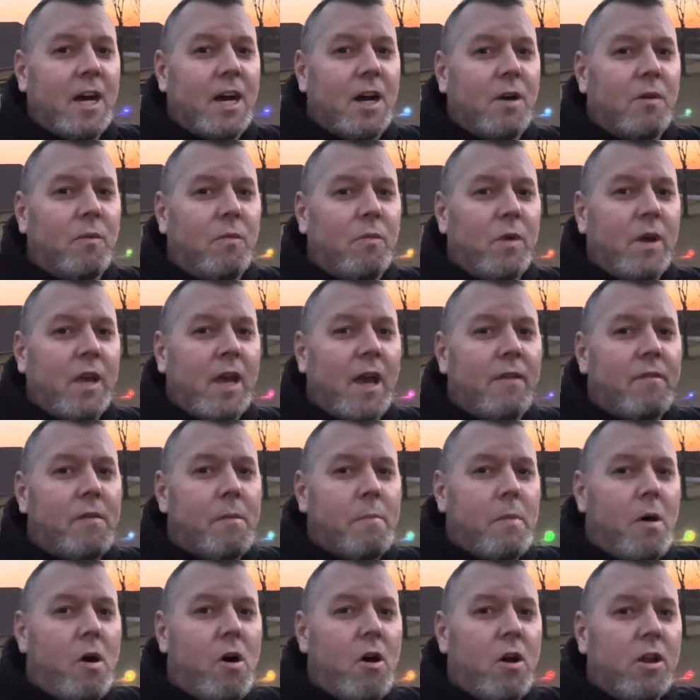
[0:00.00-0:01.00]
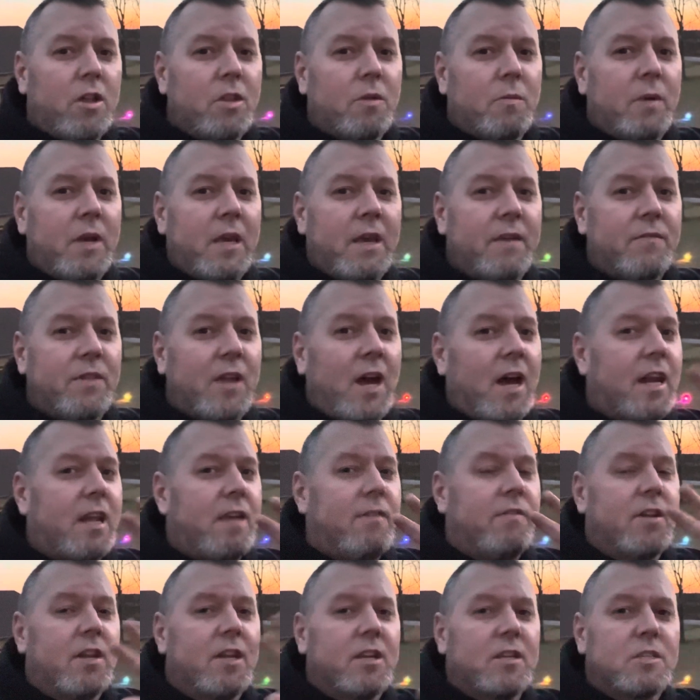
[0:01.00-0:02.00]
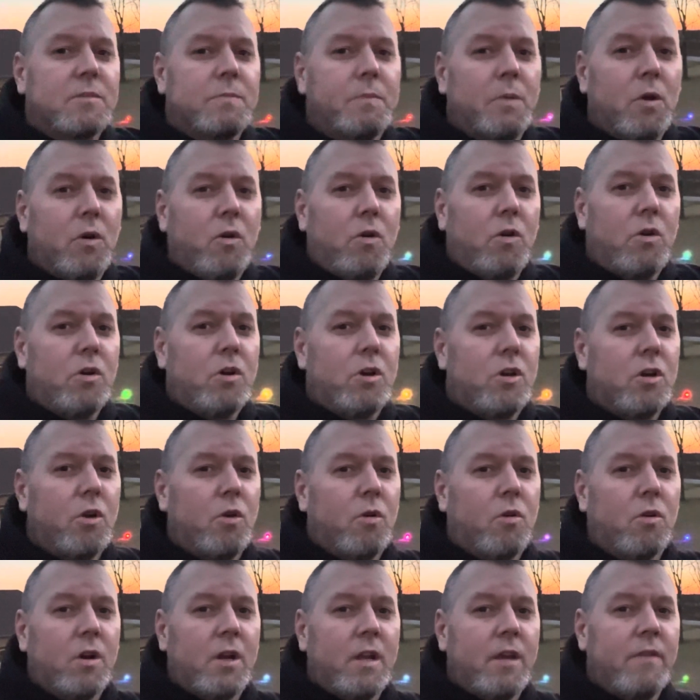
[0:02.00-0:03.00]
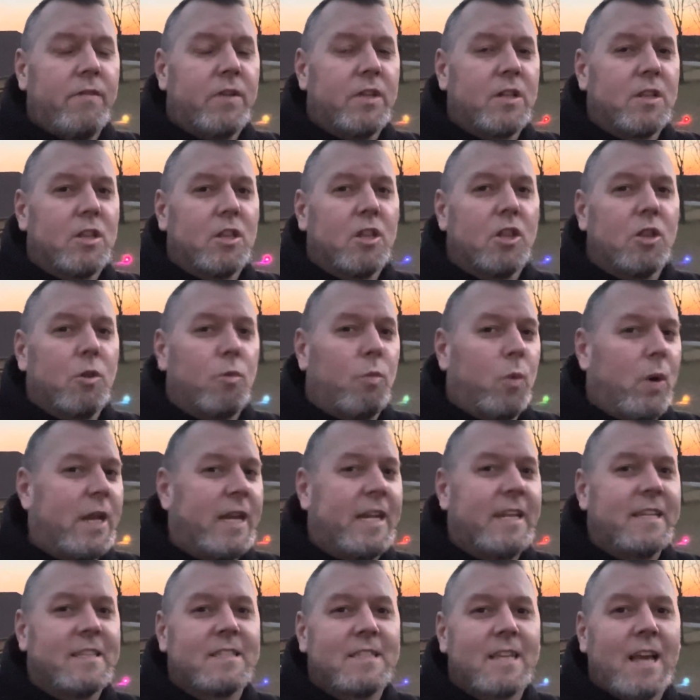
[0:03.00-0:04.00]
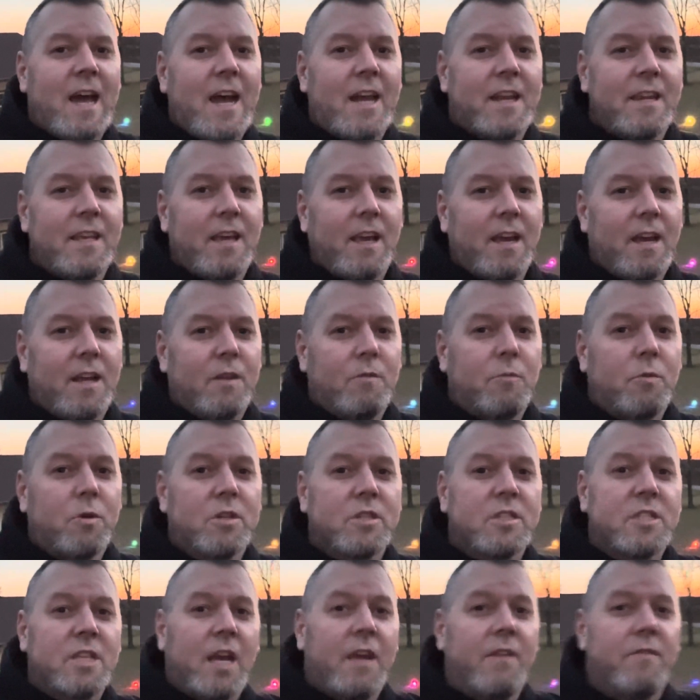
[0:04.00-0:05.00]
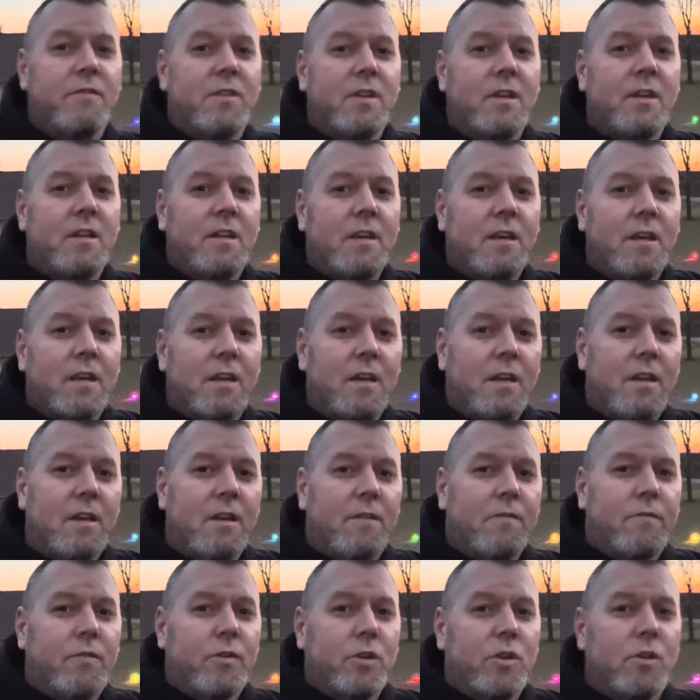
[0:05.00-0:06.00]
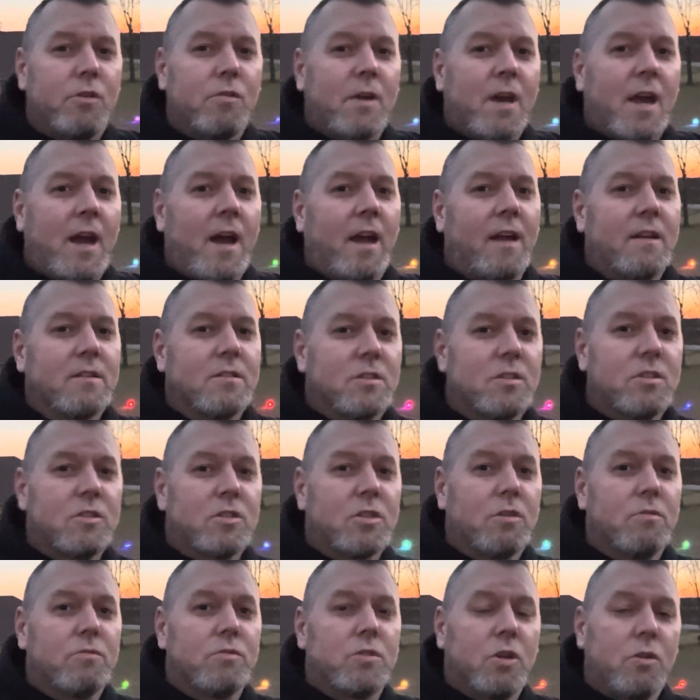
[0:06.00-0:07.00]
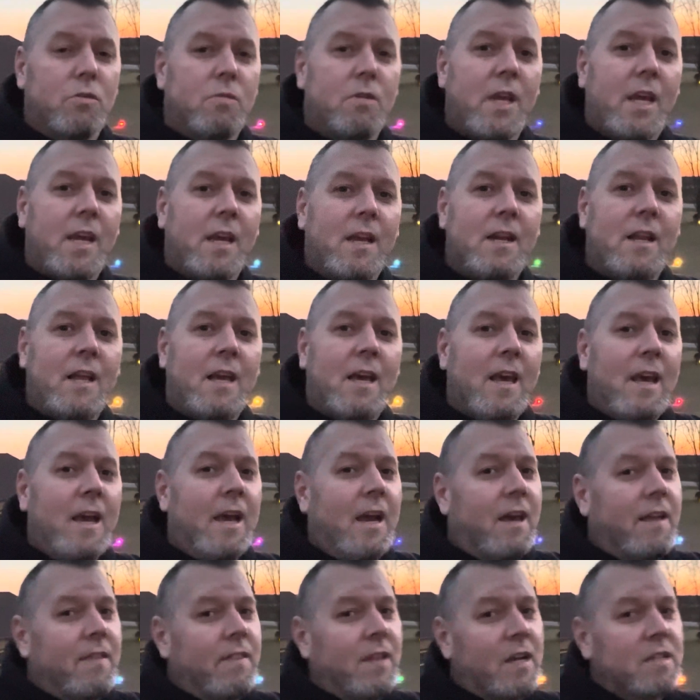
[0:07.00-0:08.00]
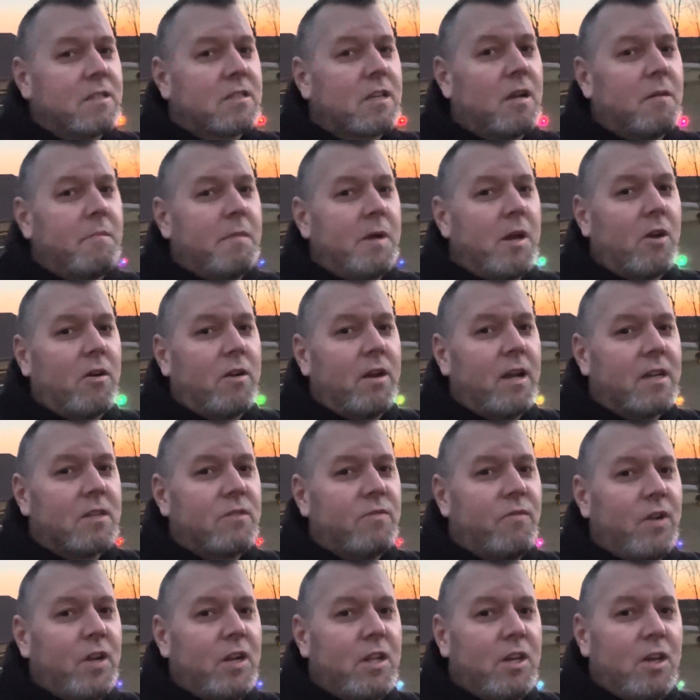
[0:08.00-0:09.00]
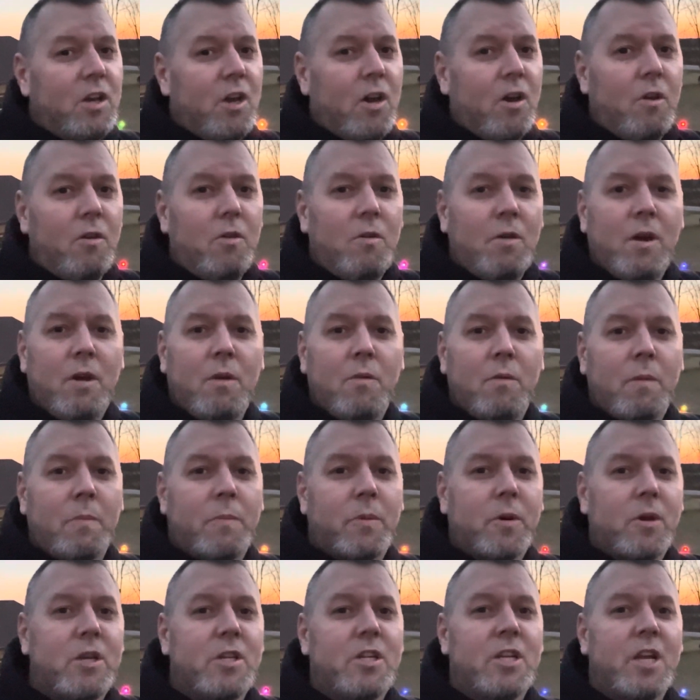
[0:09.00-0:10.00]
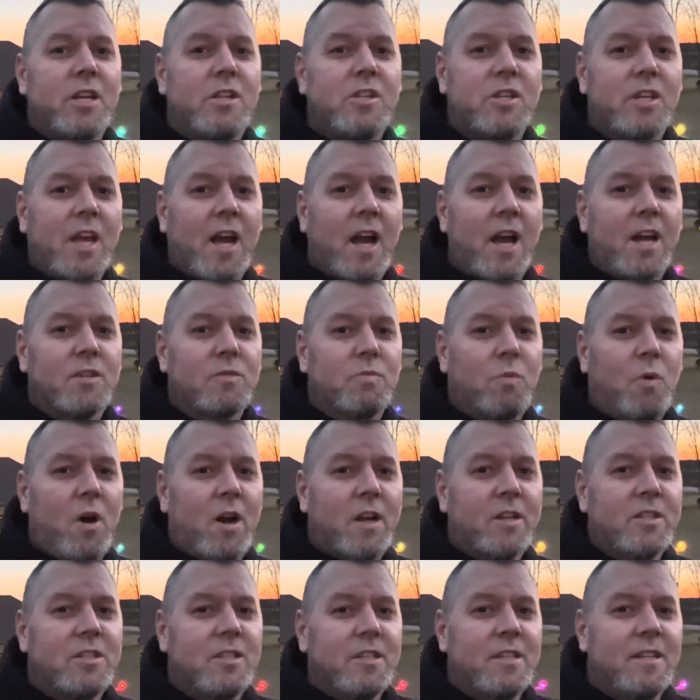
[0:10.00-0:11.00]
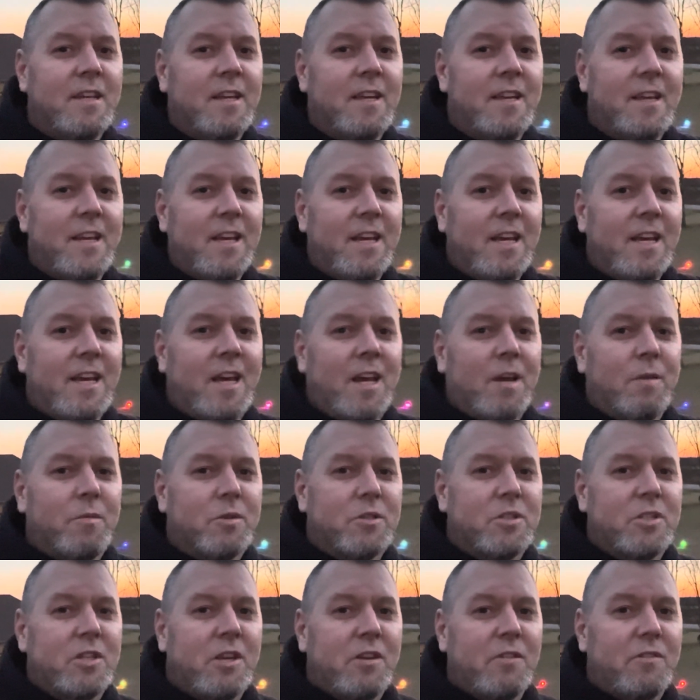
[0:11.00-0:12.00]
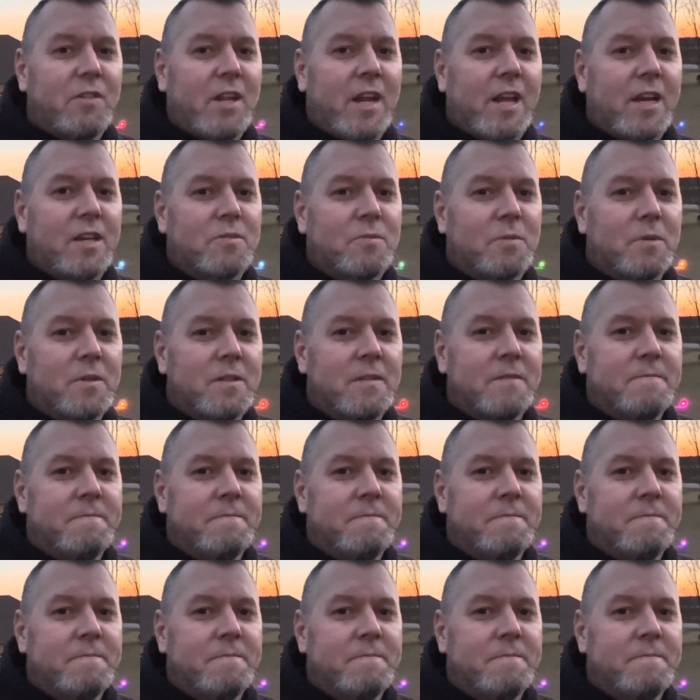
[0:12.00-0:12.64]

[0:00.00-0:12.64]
We have a barn that we have not even explored or even went inside yet, and we're saving it for you guys. So tune in. That's going to be our next video. We appreciate you guys watching, and we'll see you on the next one.